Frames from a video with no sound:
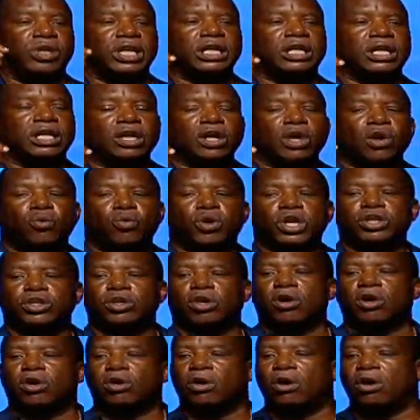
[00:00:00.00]
Read it when
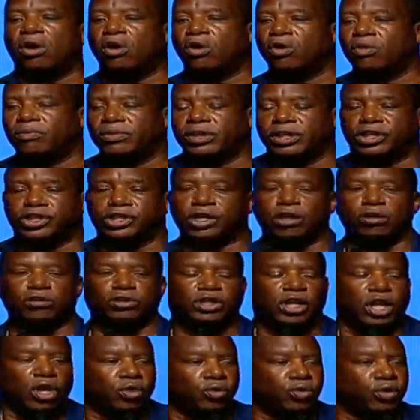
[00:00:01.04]
you go home. The church